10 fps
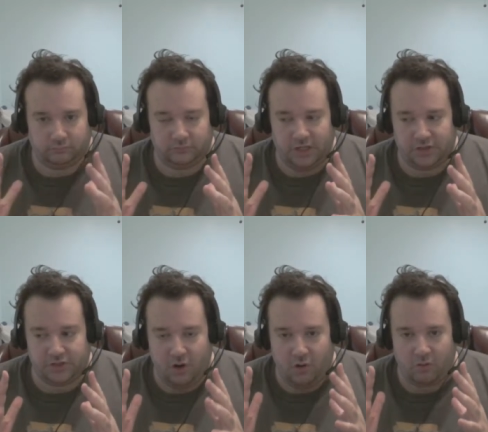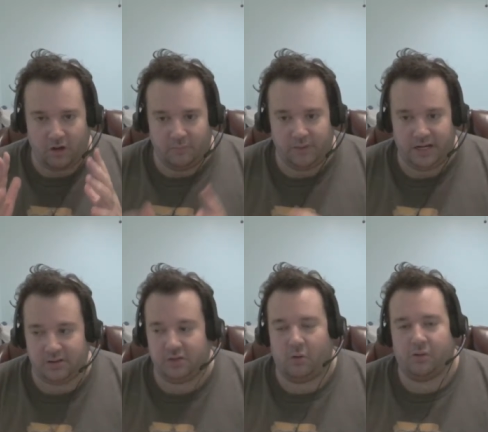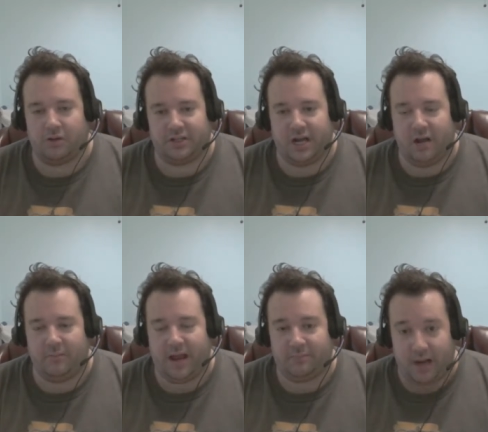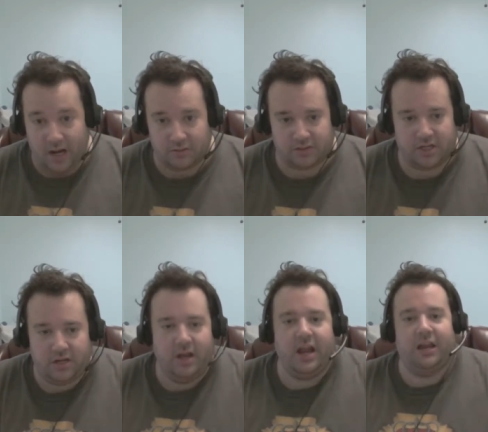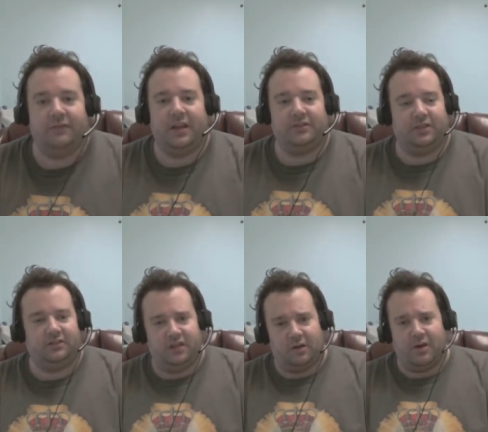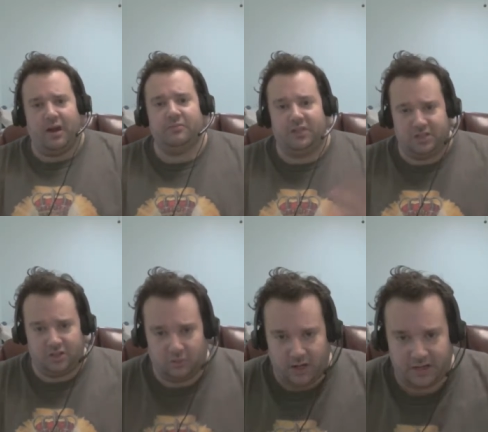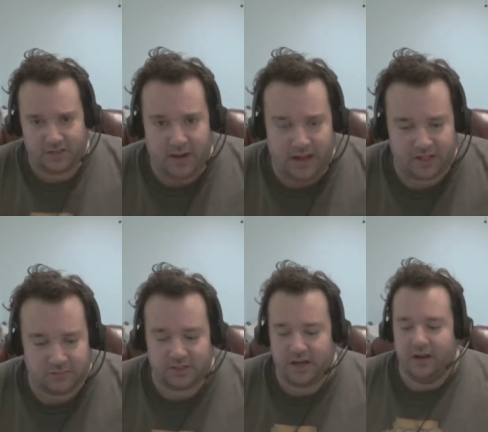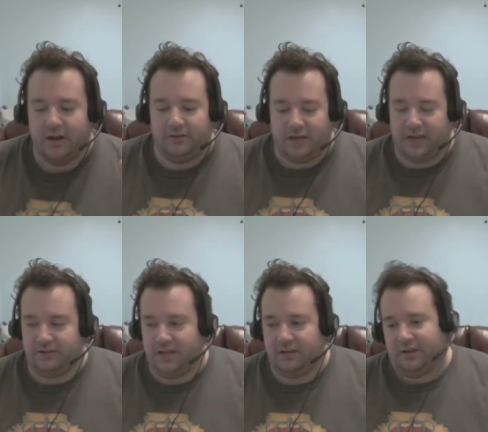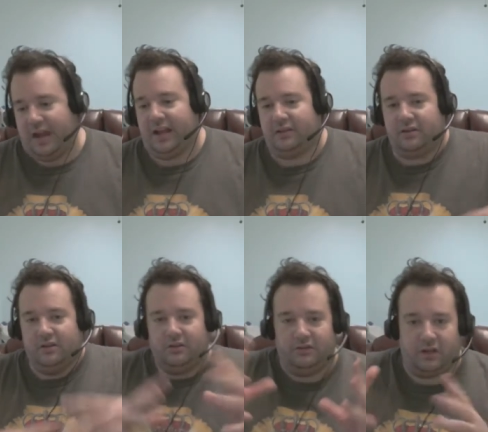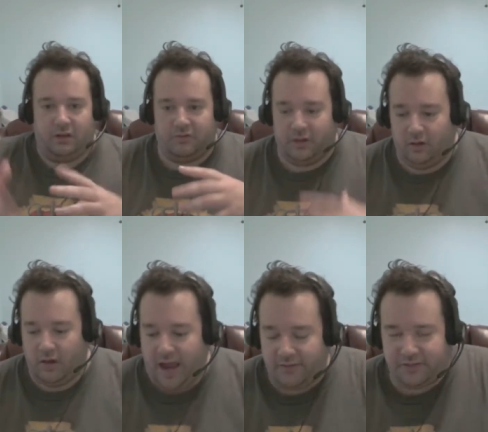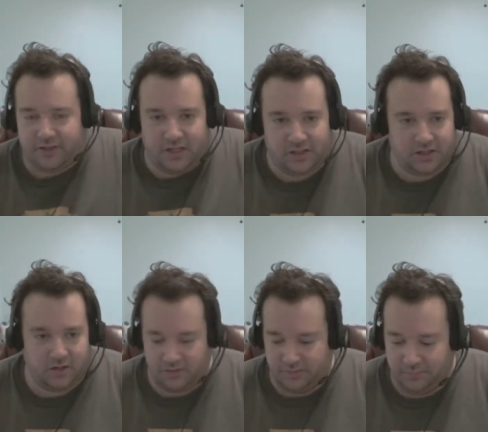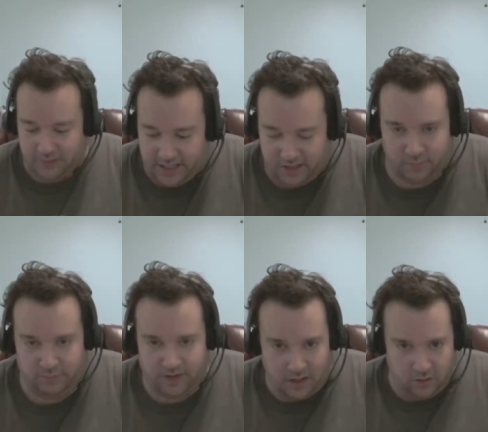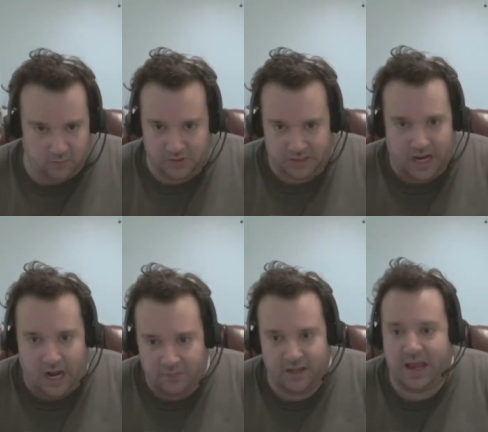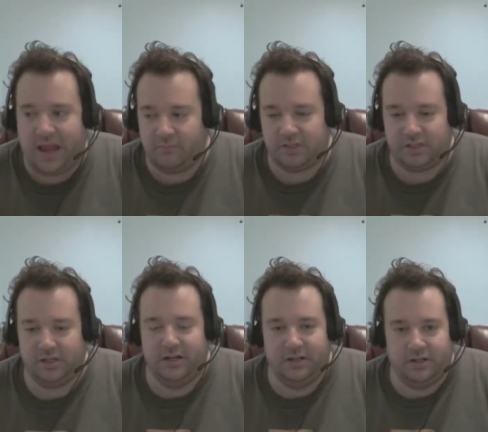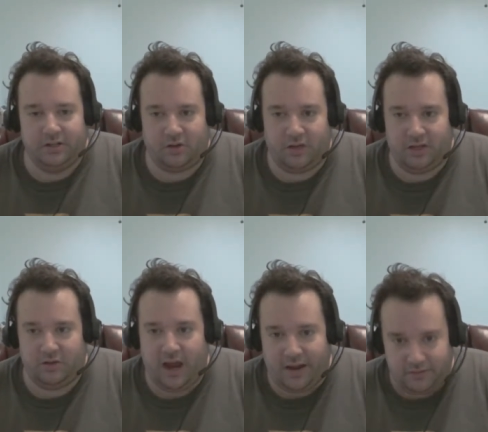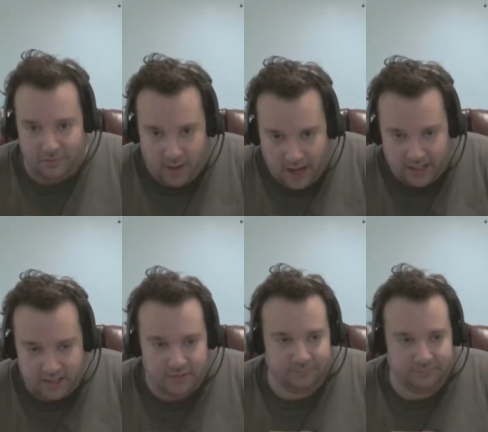So companies, in order to combat piracy, invented DRM, digital rights management. The idea that they'll have systems in place to prevent you from just copying games, so that you have to buy it.